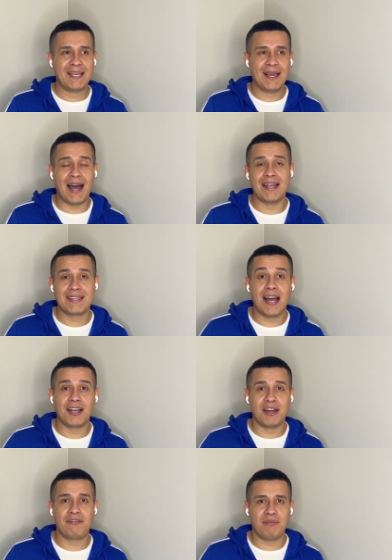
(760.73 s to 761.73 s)
uh, it's not
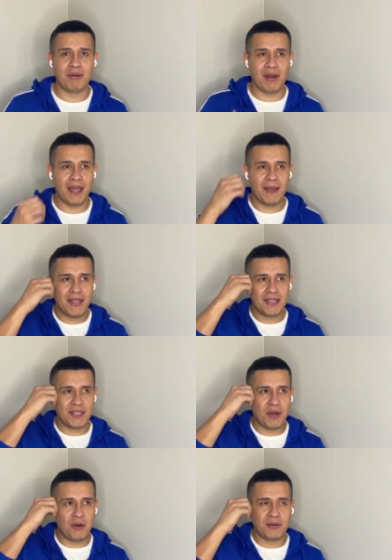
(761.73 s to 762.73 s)
good for me, right?
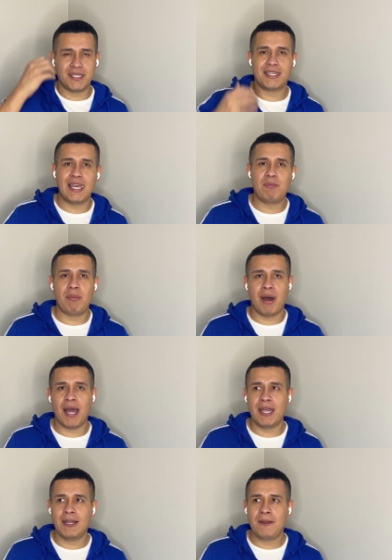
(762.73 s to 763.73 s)
So just keep in
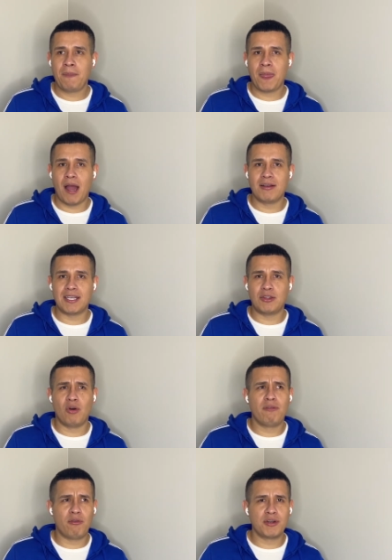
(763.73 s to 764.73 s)
mind. Obviously,
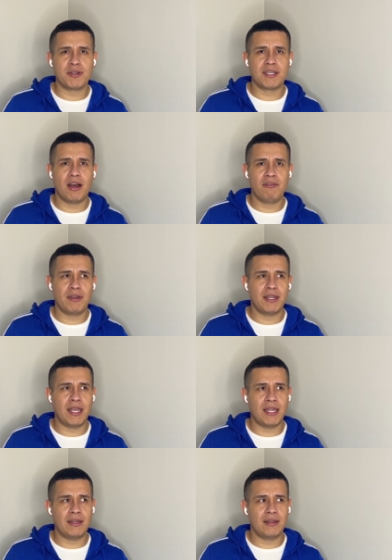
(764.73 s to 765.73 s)
don't force yourself and,
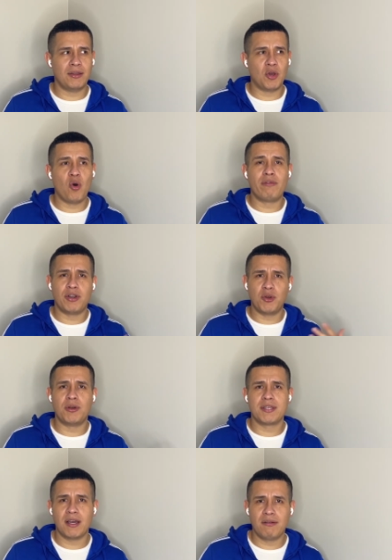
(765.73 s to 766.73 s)
and don't overdo
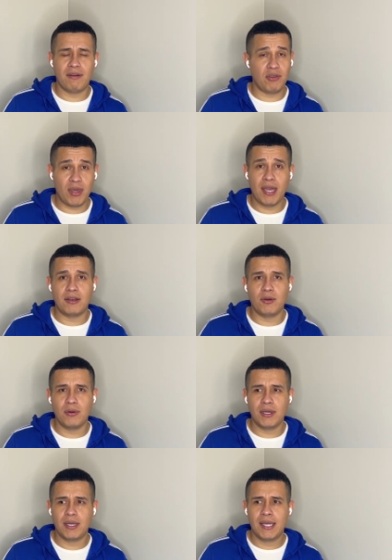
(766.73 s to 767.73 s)
yourself if you can't do
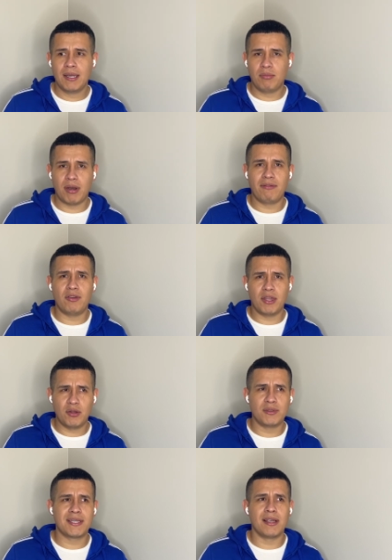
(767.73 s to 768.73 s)
it. But if you can
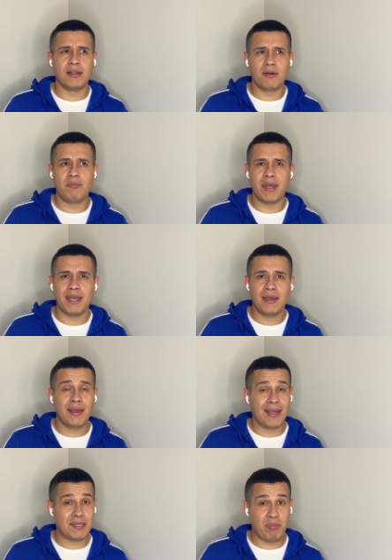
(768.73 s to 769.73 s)
do just a little bit,
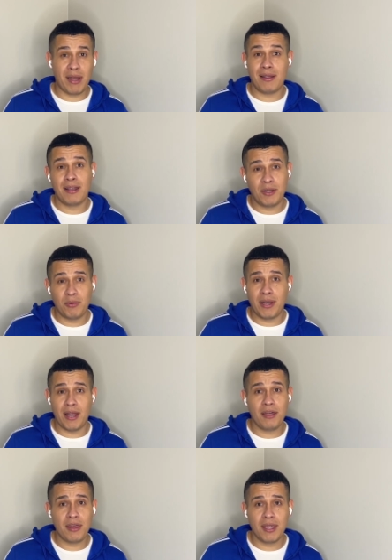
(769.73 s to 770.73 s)
it's better than doing
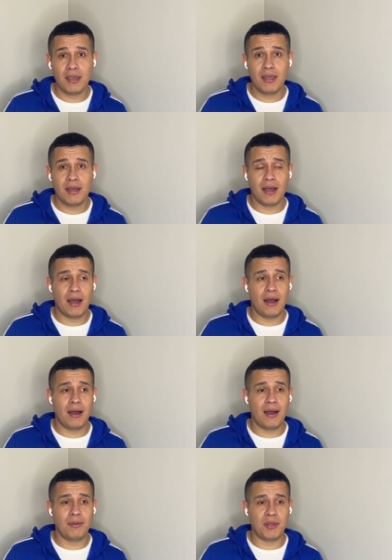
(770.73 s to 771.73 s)
nothing.
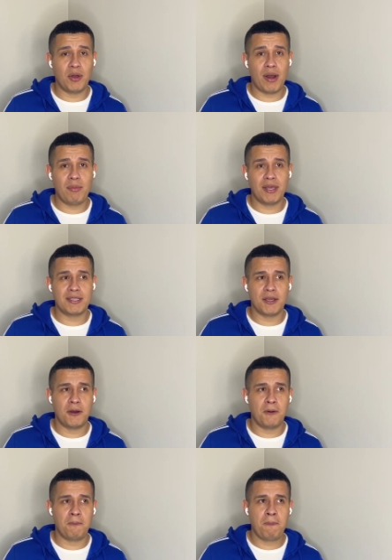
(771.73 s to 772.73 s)
Uh, you know what I mean?
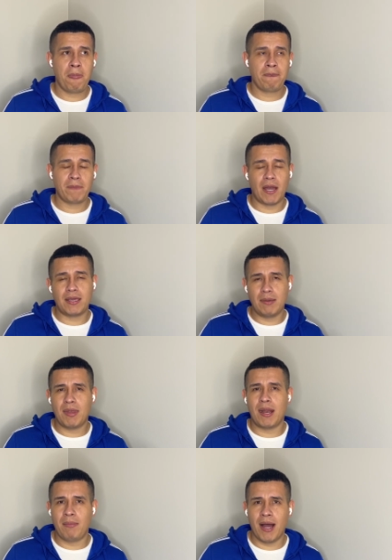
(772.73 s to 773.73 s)
So I keep
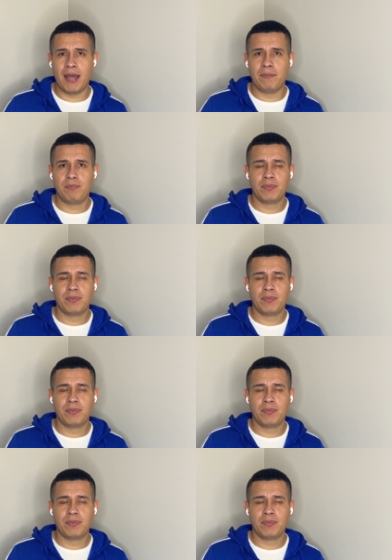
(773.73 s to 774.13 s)
that in mind.